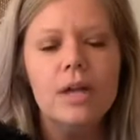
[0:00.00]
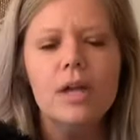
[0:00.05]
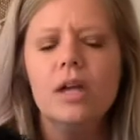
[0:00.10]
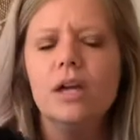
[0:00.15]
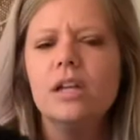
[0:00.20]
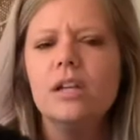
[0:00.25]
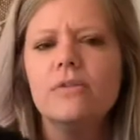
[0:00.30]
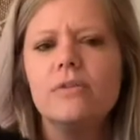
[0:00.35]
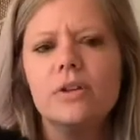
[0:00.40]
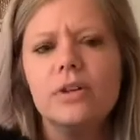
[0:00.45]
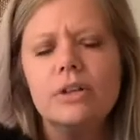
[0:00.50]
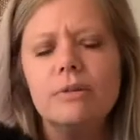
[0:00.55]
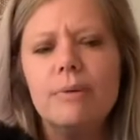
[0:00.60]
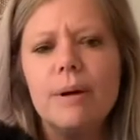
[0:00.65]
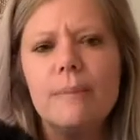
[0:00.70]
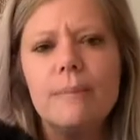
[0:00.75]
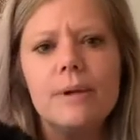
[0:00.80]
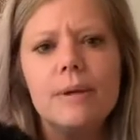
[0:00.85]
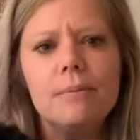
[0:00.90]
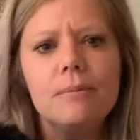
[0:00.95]
You've learned
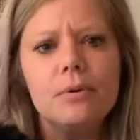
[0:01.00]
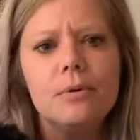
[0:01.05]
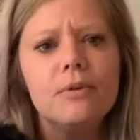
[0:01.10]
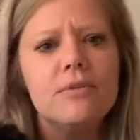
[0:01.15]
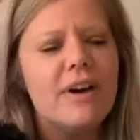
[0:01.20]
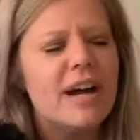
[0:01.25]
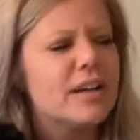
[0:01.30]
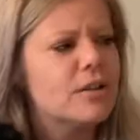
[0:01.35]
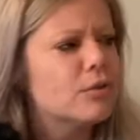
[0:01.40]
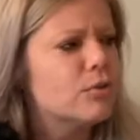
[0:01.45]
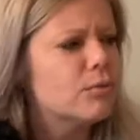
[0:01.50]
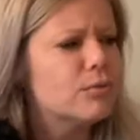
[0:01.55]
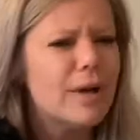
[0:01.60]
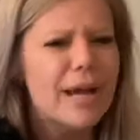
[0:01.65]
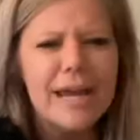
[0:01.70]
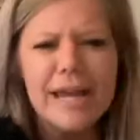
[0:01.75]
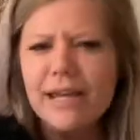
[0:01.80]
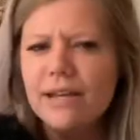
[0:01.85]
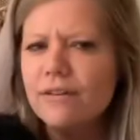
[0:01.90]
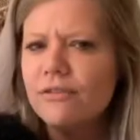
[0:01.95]
about people who've had
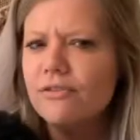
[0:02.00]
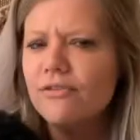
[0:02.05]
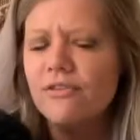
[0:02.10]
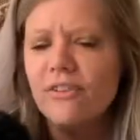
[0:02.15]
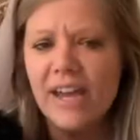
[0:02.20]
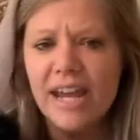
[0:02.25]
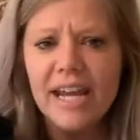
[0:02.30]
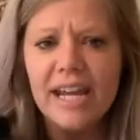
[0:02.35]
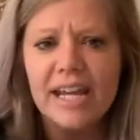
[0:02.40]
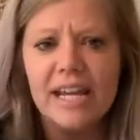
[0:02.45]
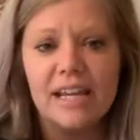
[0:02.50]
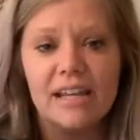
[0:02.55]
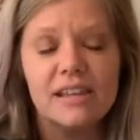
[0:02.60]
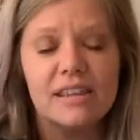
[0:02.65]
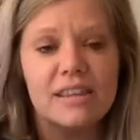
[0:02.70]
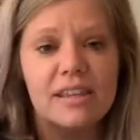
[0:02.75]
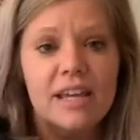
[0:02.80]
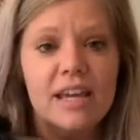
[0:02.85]
great faith